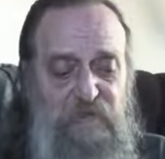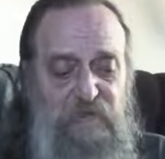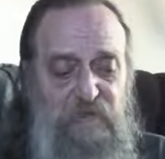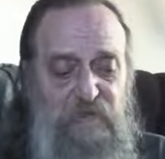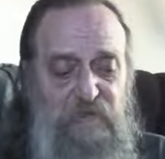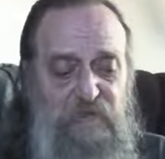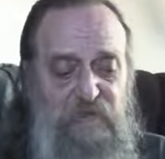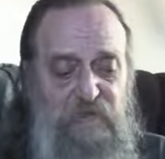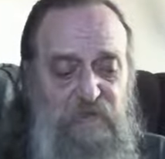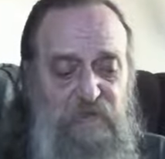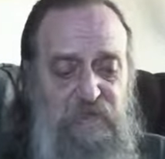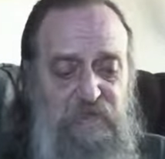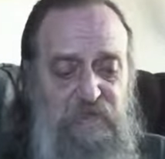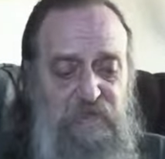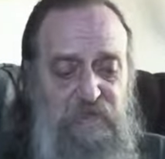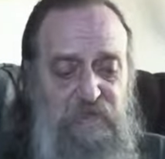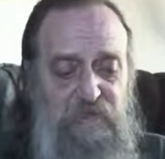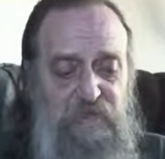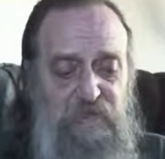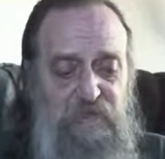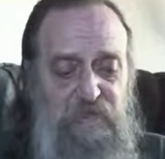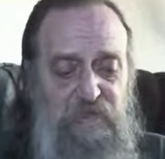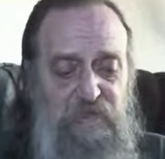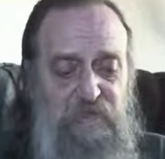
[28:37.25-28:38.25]
and
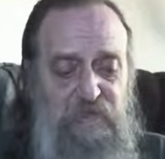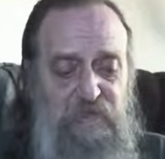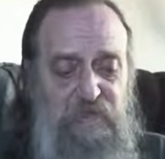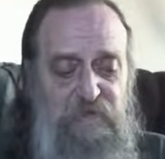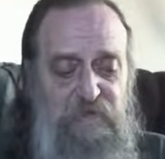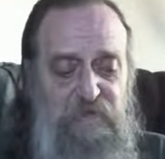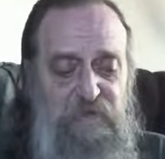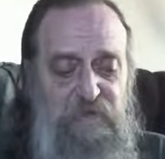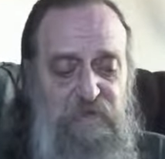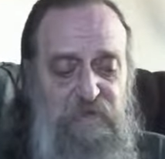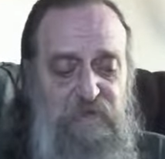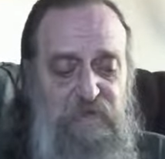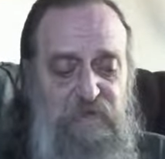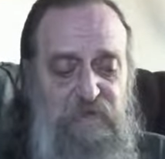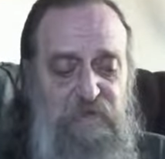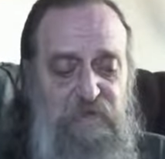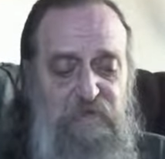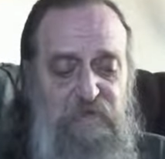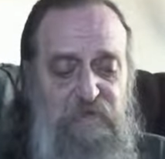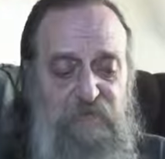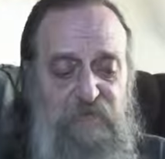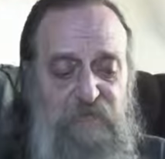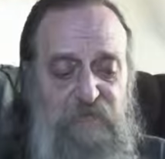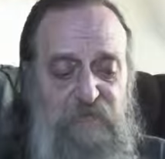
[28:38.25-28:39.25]
uh, that they
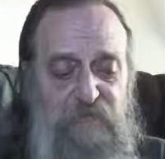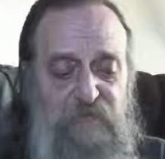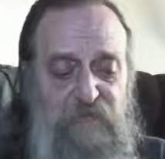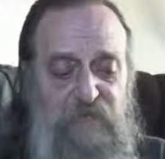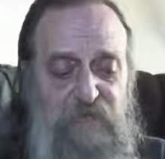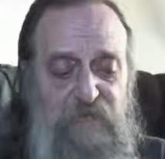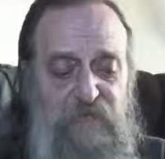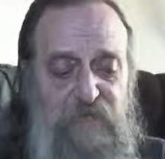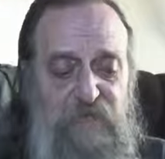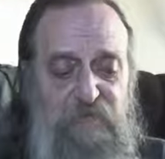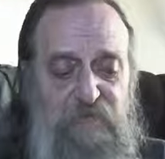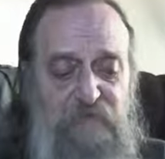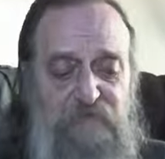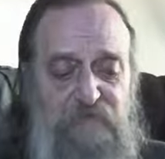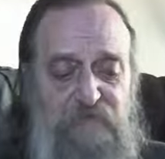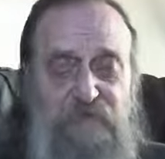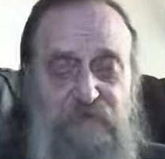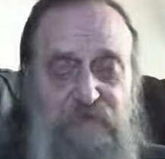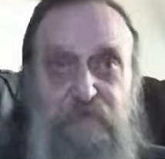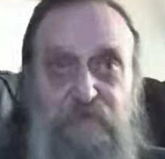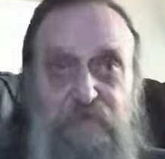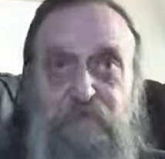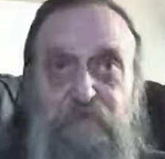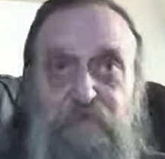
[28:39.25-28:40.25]
wouldn't have
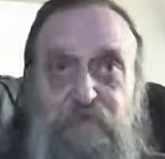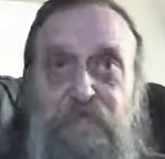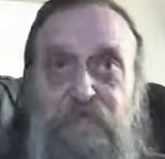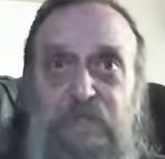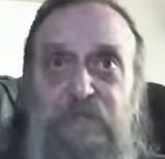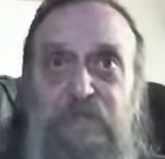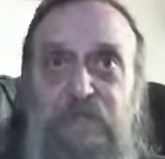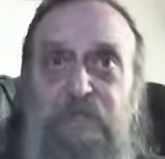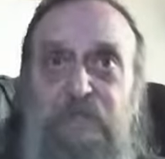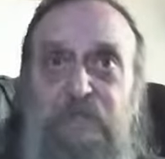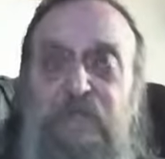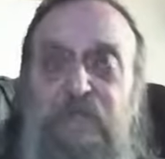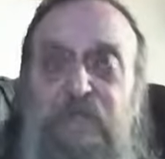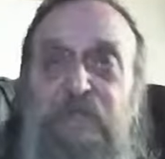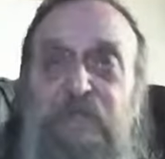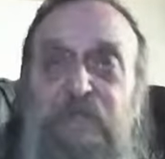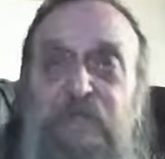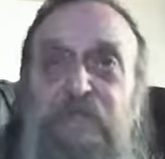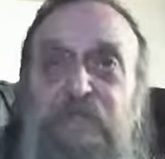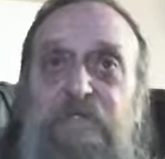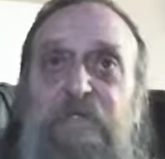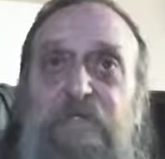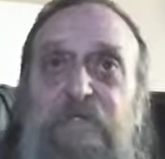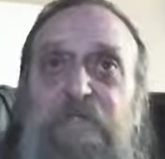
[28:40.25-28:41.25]
to, but the
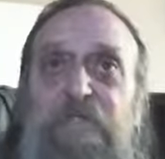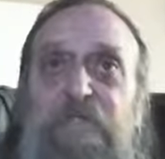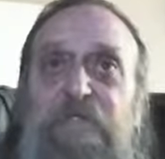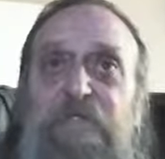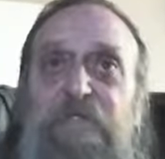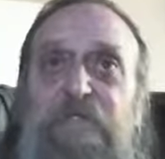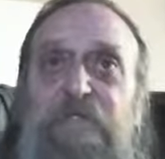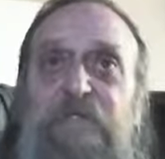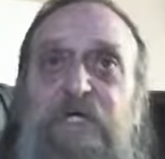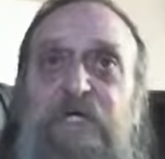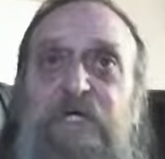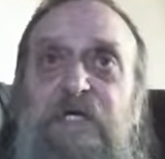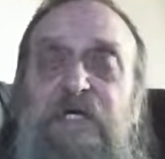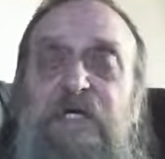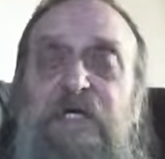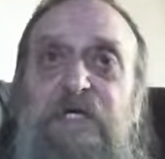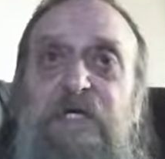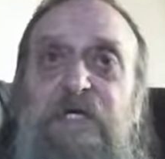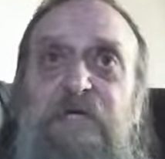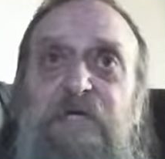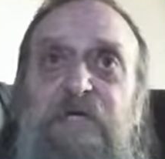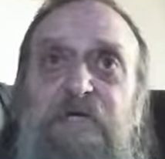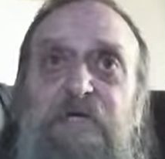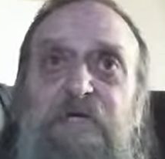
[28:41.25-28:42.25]
rest of them did,
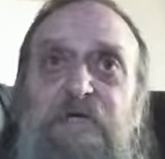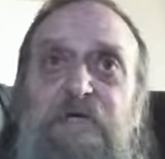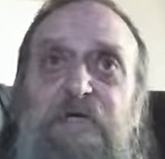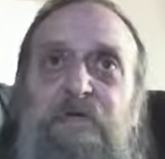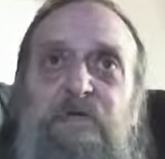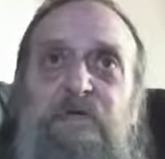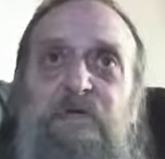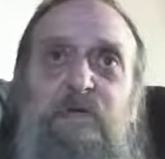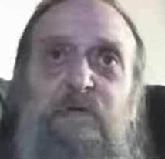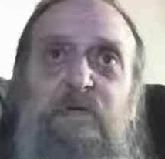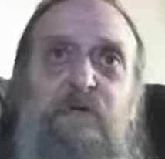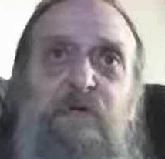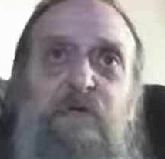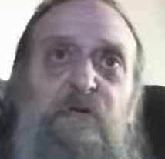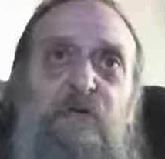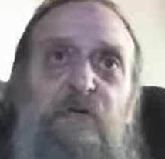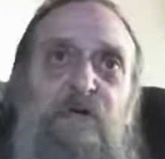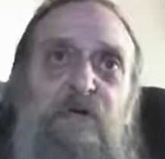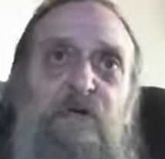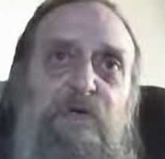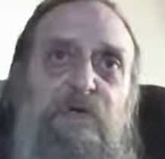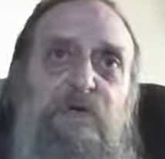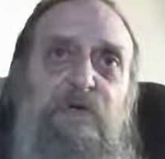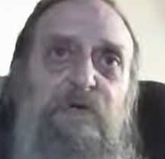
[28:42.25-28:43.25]
or
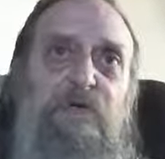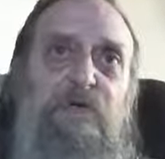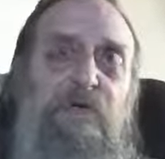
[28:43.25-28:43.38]
were